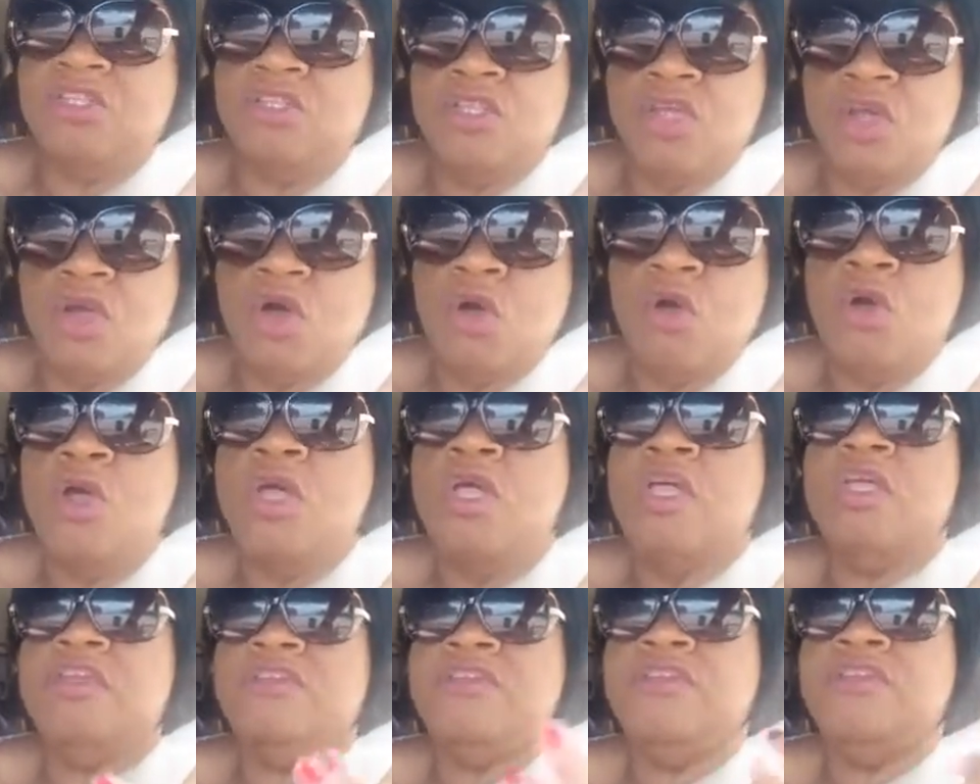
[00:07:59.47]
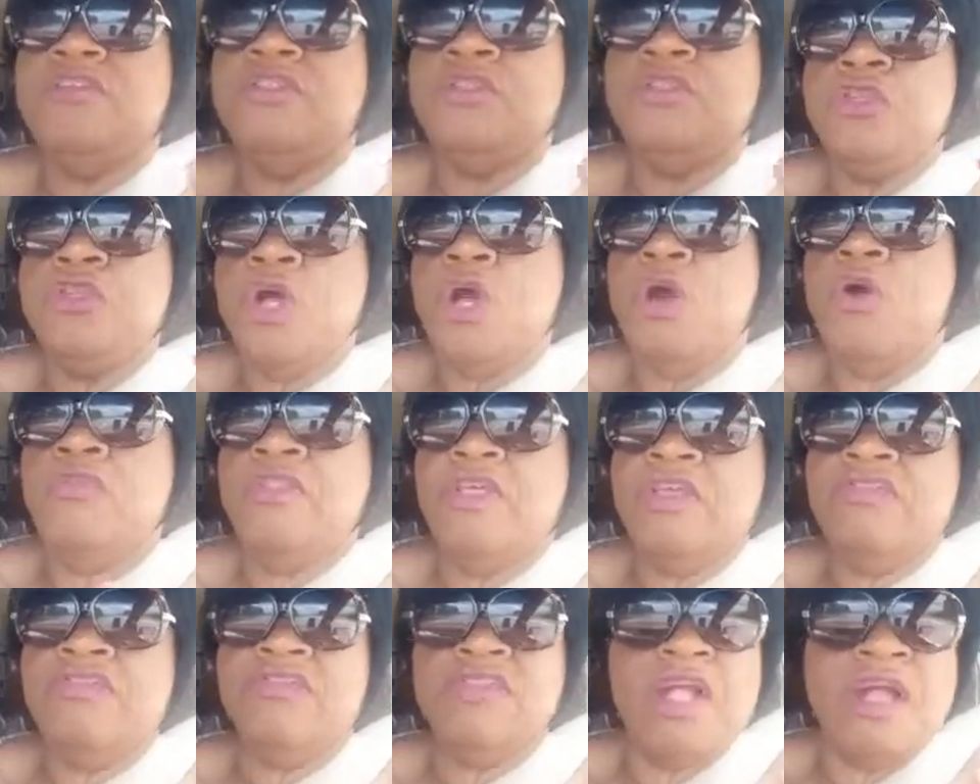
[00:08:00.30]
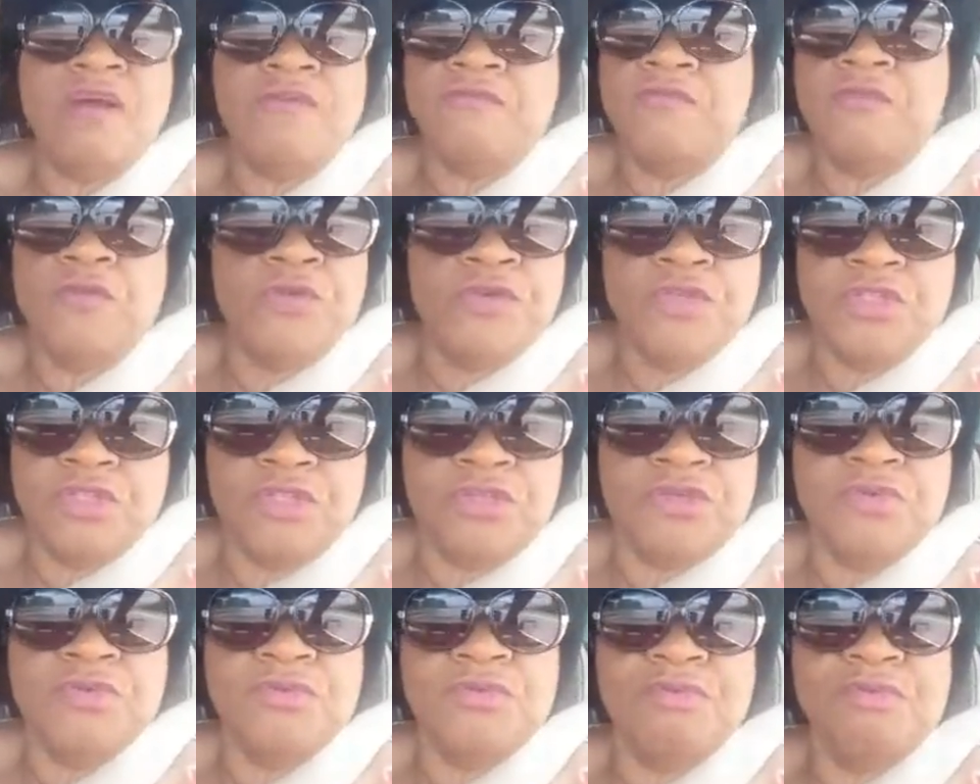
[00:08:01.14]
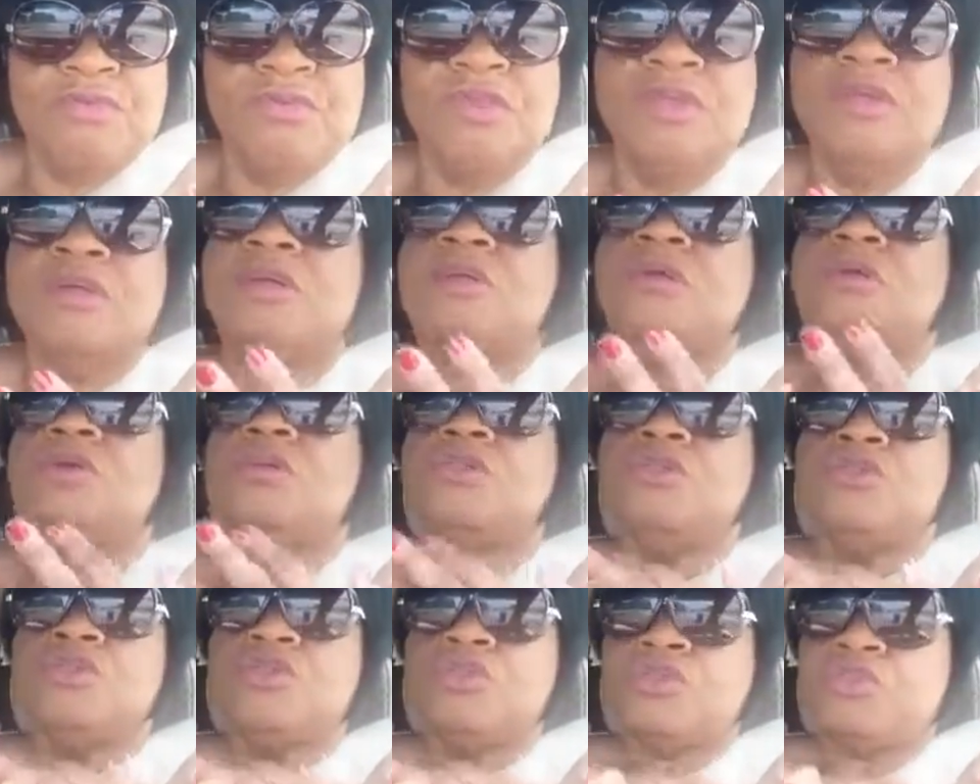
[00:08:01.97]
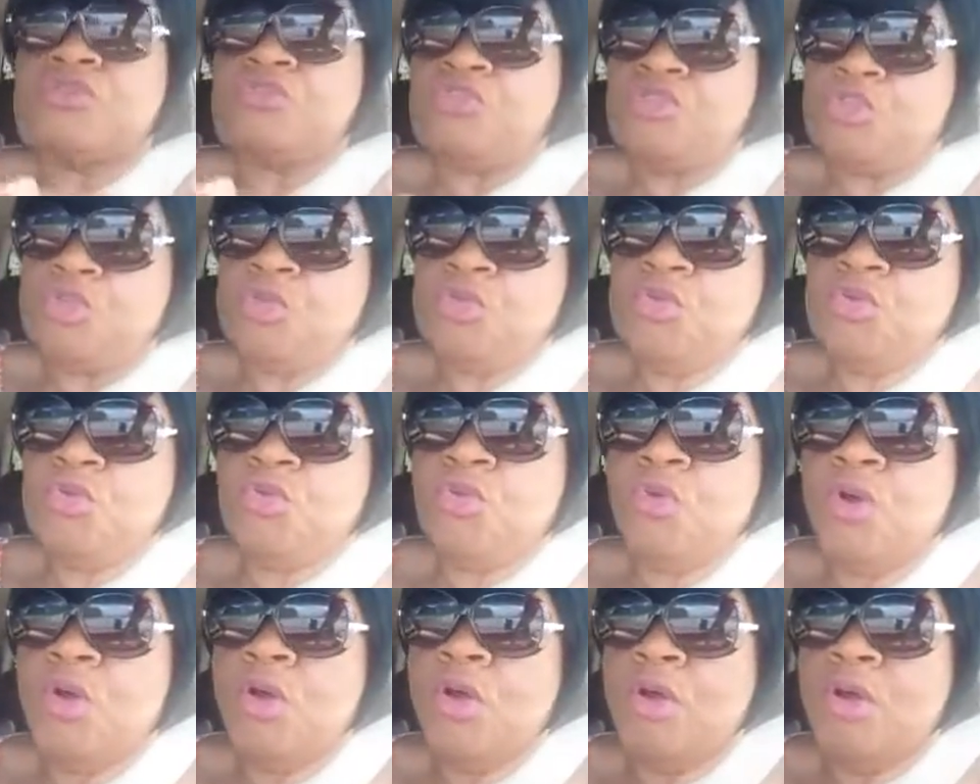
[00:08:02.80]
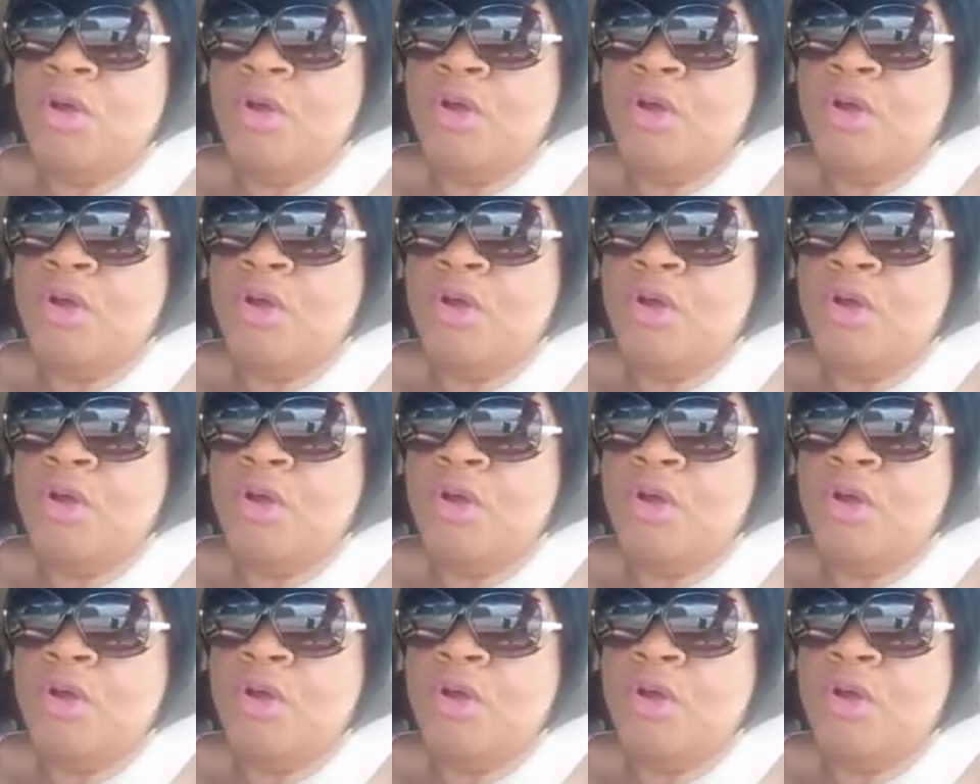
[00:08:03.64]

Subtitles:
No, it's no, that's not for you, two,